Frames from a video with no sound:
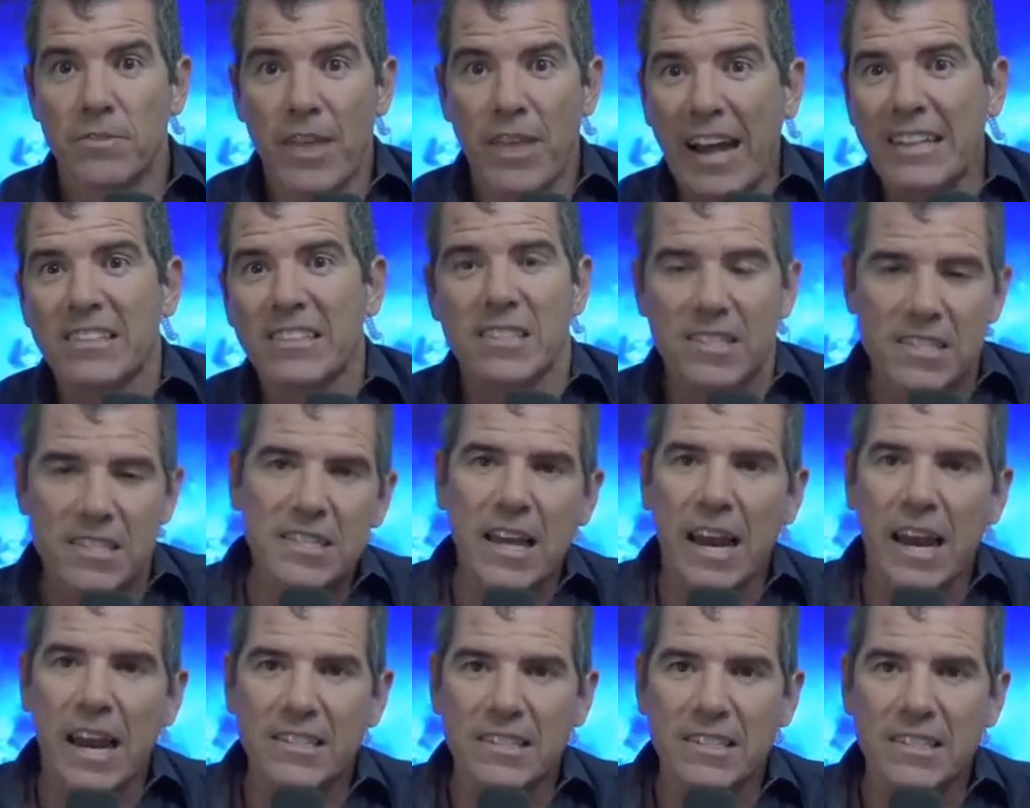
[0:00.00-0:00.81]
That's
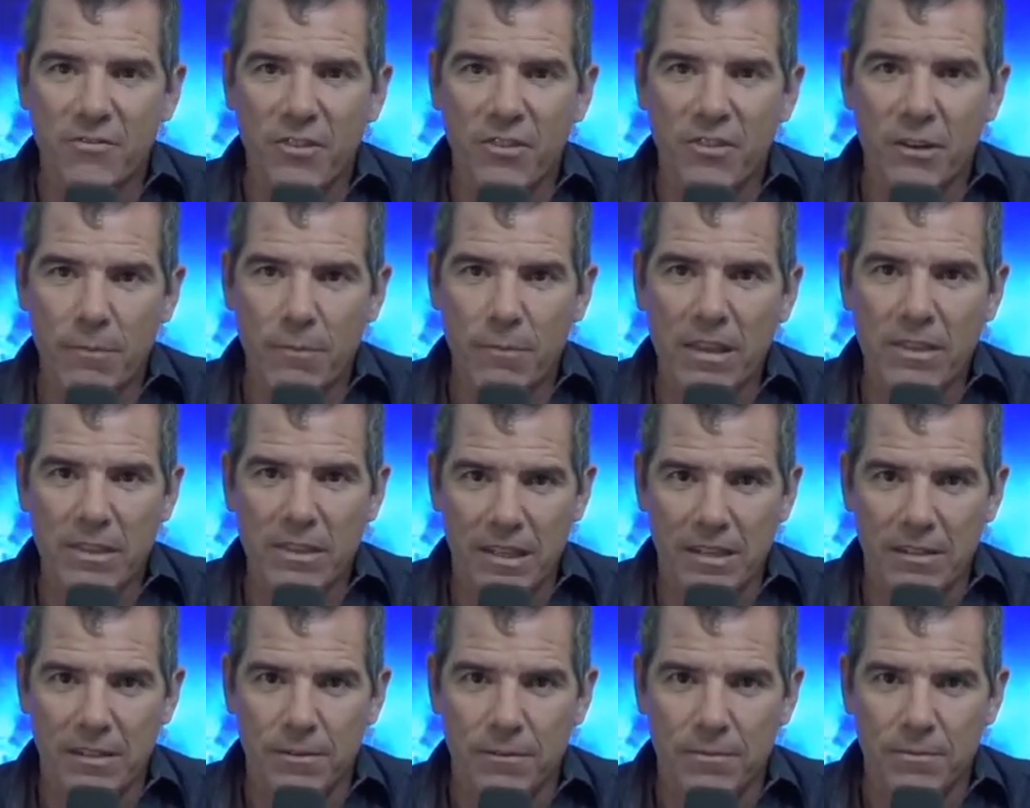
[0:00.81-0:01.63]
the scientific
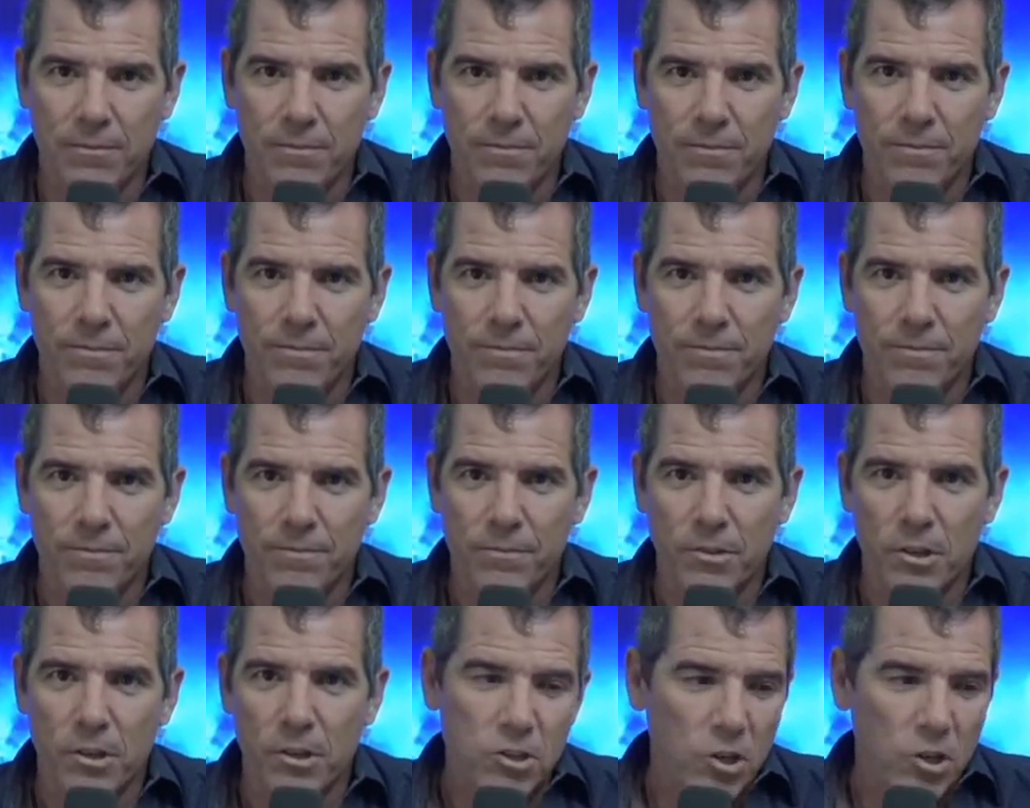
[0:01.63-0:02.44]
method.
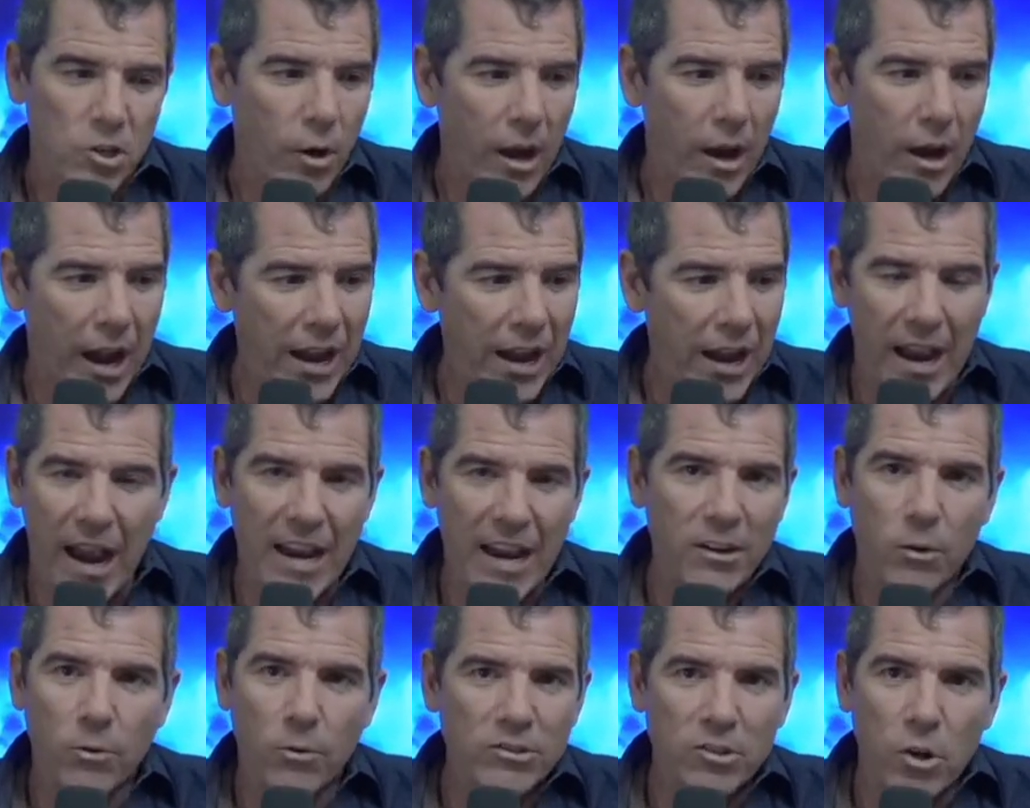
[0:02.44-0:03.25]
So
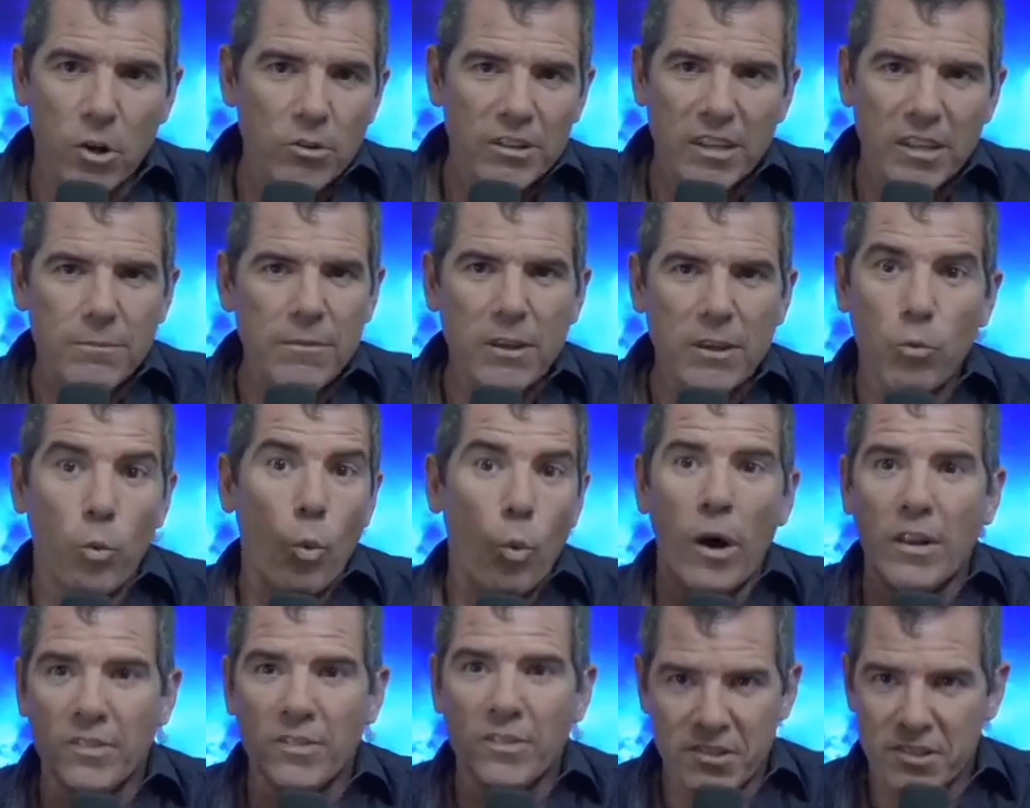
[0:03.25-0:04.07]
I don't give me
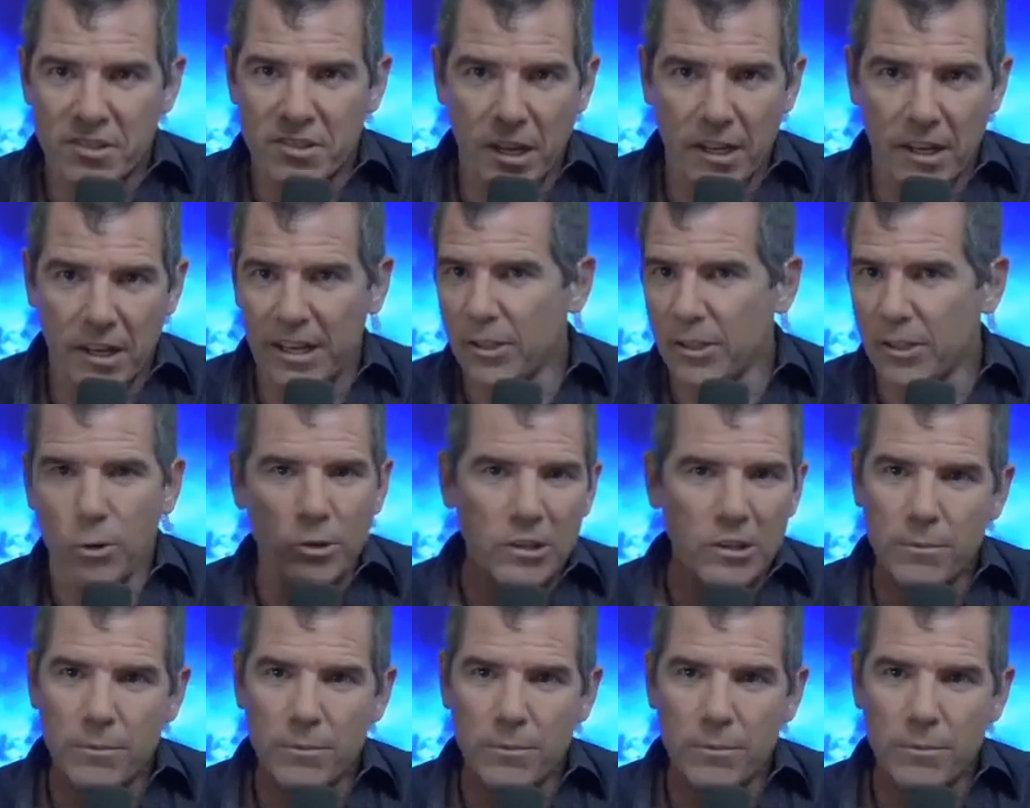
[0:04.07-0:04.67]
one study.